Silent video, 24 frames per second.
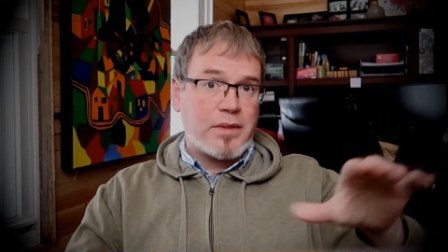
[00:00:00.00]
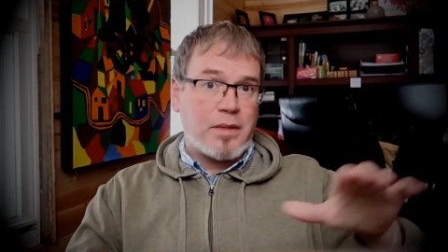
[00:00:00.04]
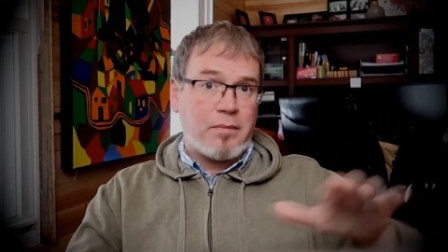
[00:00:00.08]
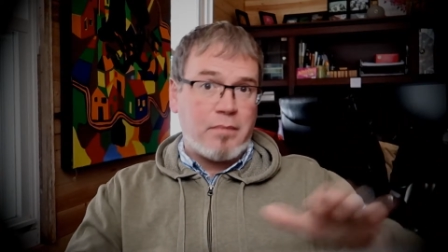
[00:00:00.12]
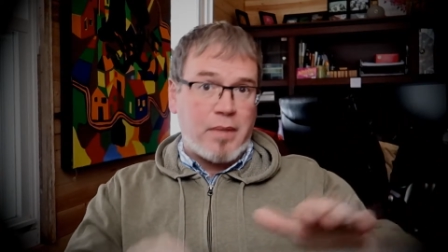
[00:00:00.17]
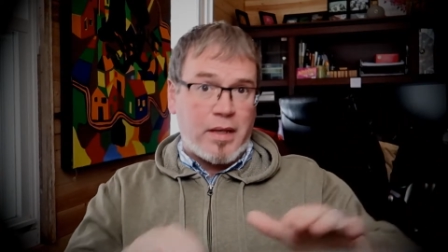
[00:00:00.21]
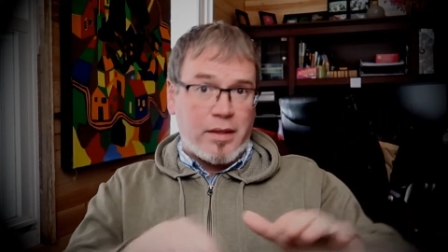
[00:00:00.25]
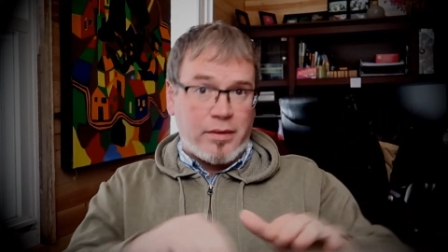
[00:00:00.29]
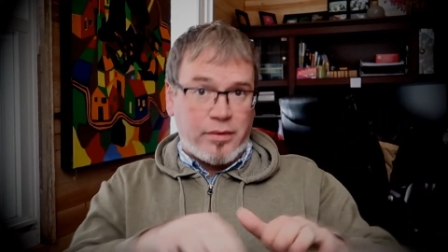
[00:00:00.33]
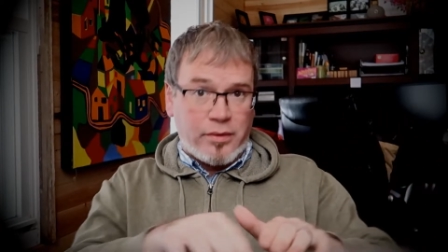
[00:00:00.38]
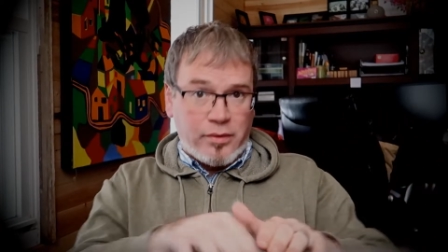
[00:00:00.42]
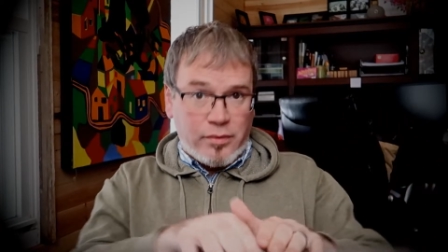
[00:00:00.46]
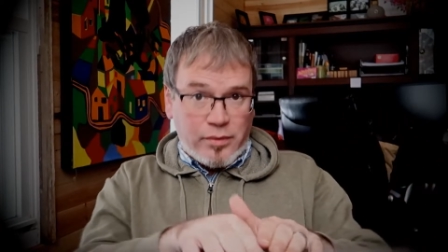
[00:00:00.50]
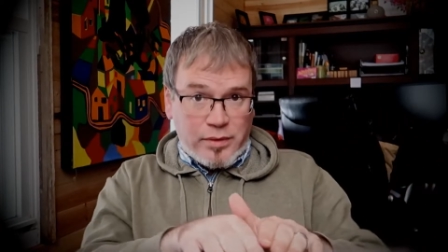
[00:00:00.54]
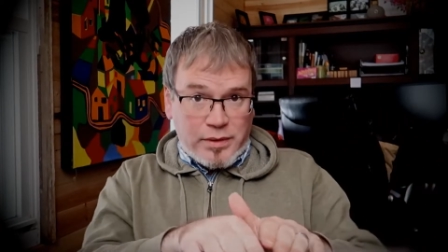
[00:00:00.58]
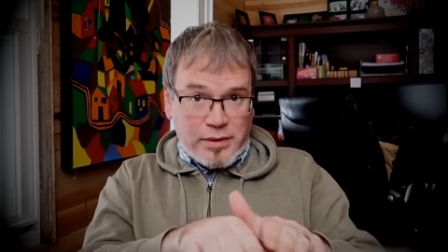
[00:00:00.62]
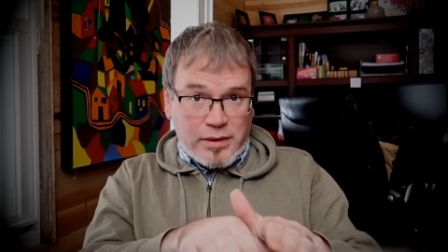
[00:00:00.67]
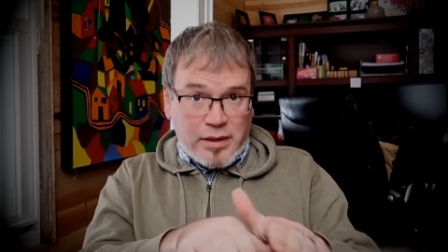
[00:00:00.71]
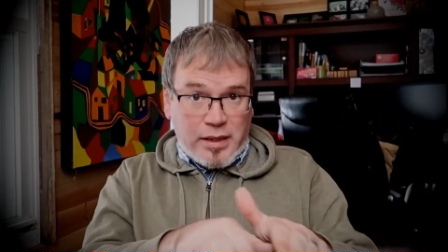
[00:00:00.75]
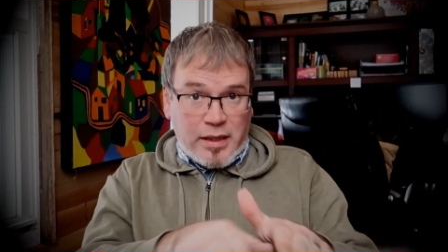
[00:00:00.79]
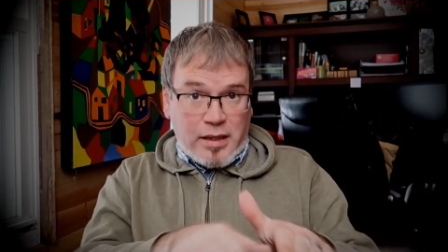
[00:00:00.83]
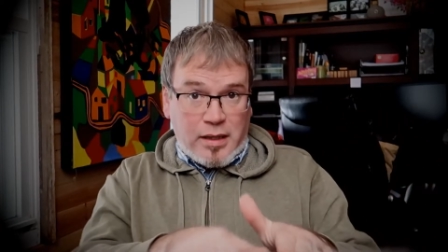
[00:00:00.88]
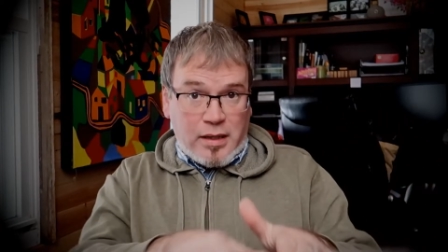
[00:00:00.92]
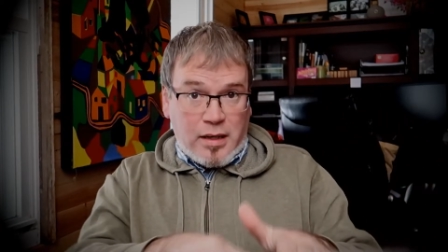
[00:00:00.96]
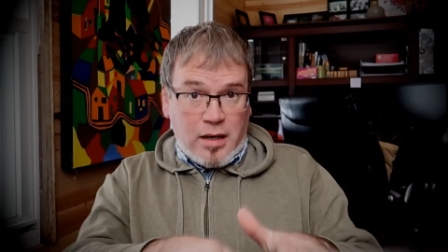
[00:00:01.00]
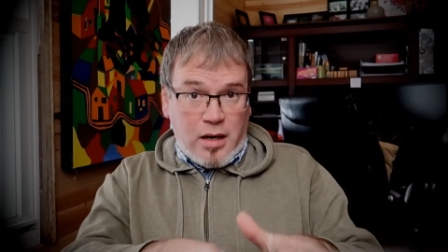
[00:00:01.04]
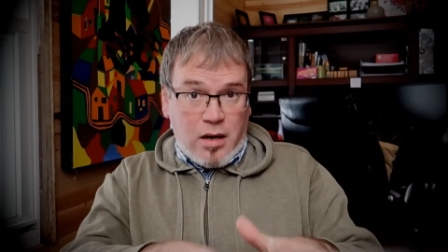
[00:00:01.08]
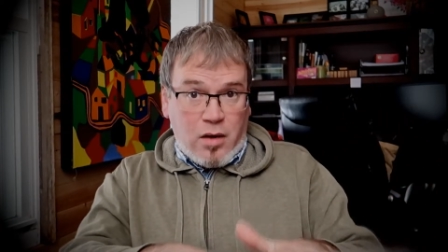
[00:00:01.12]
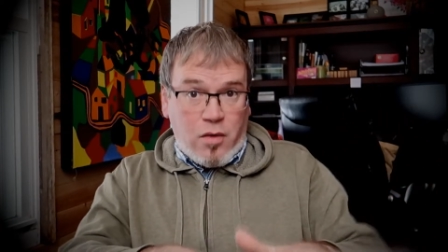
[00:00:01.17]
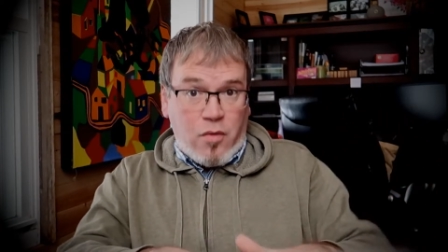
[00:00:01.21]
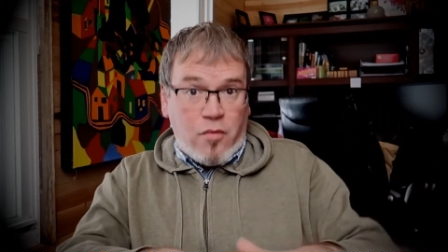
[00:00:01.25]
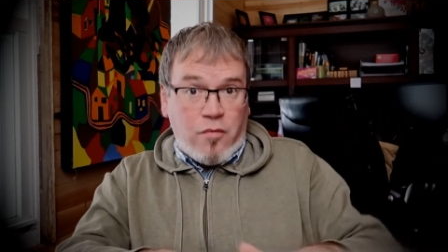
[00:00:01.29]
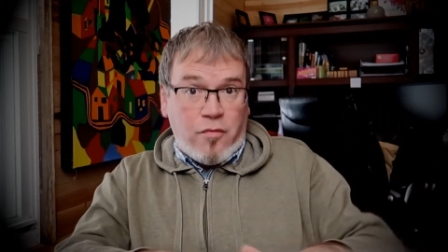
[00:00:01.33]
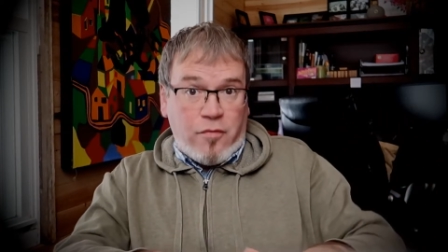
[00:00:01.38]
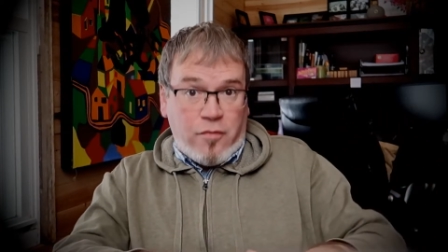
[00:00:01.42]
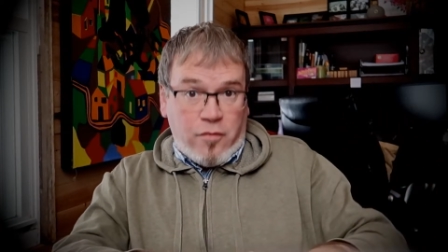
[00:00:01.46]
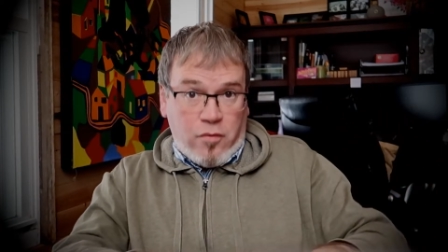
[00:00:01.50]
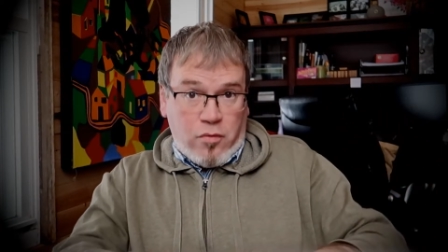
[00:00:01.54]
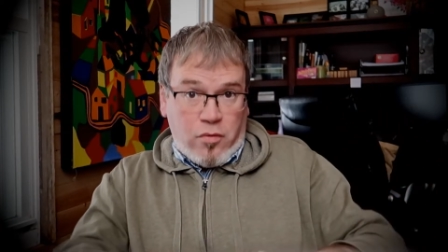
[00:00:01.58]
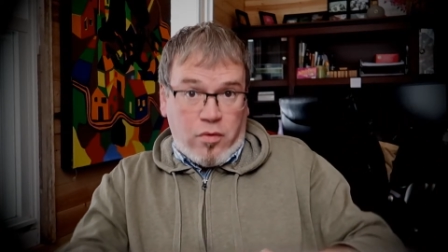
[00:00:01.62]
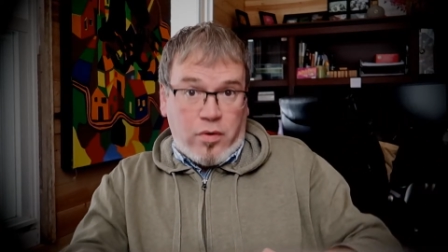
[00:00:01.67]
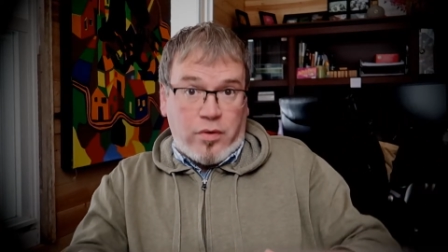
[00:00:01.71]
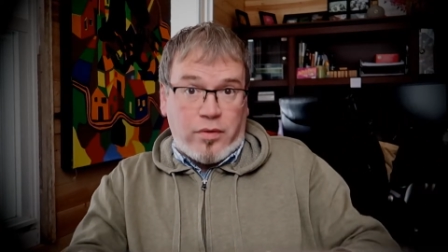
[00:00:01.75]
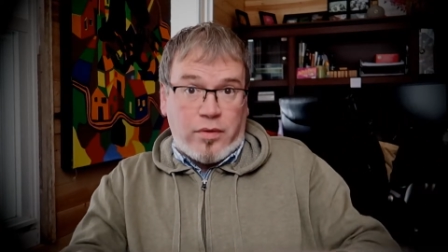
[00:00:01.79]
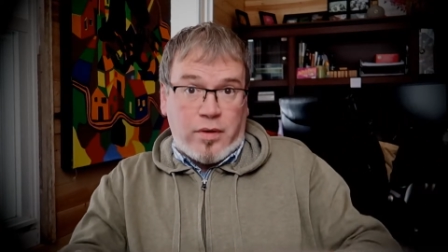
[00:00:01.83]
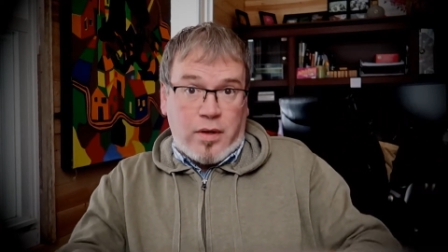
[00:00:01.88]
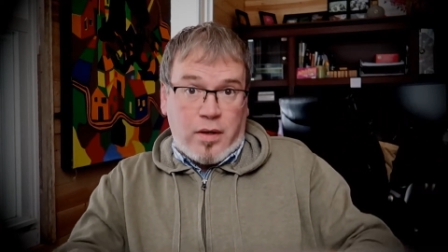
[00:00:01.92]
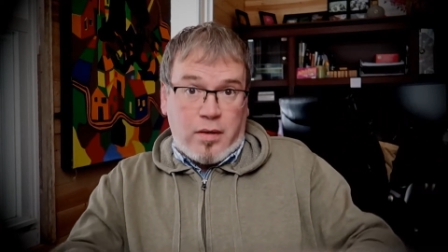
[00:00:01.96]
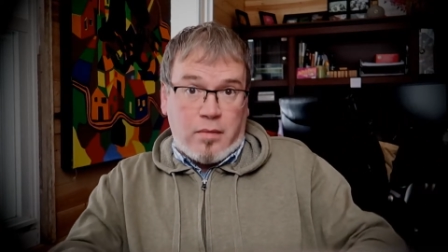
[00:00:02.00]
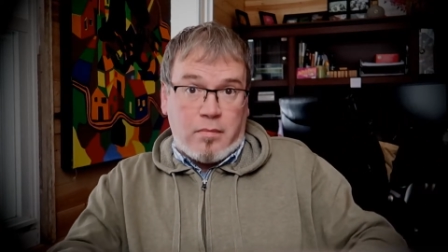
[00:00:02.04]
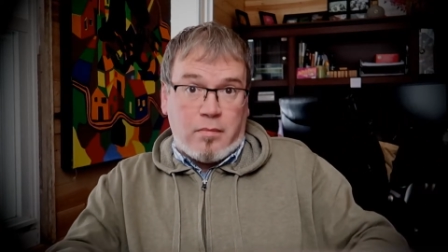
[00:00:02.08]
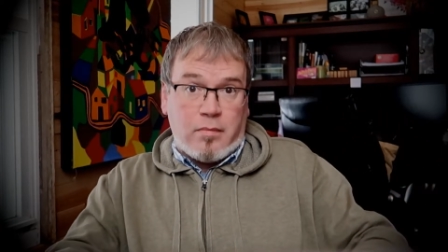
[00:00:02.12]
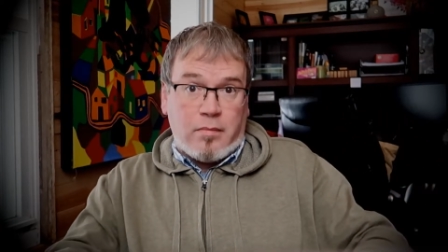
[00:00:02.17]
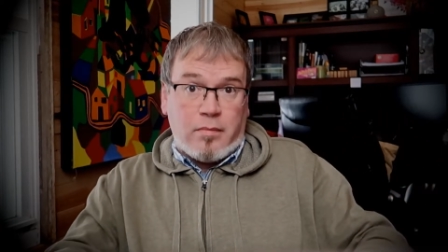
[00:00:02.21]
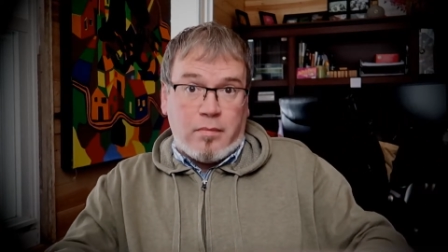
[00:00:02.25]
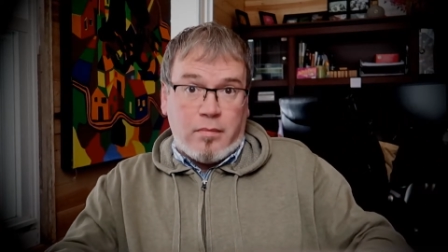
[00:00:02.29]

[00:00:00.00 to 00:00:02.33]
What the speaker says: that Matthew is laying out for them,